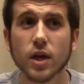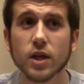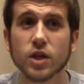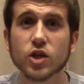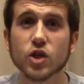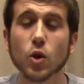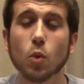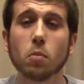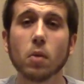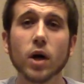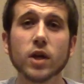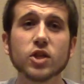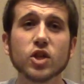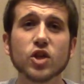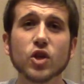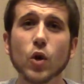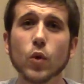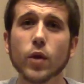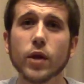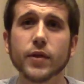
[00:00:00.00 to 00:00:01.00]
So much
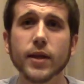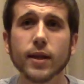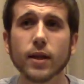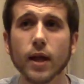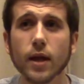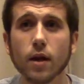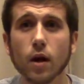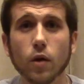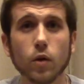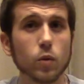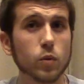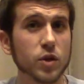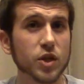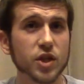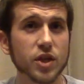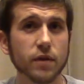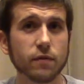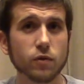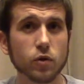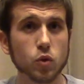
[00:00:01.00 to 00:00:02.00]
so that they let other
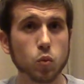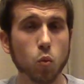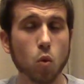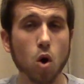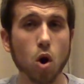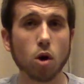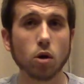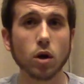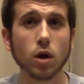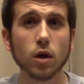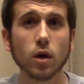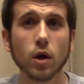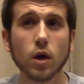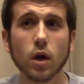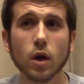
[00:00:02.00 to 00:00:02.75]
receivers walk,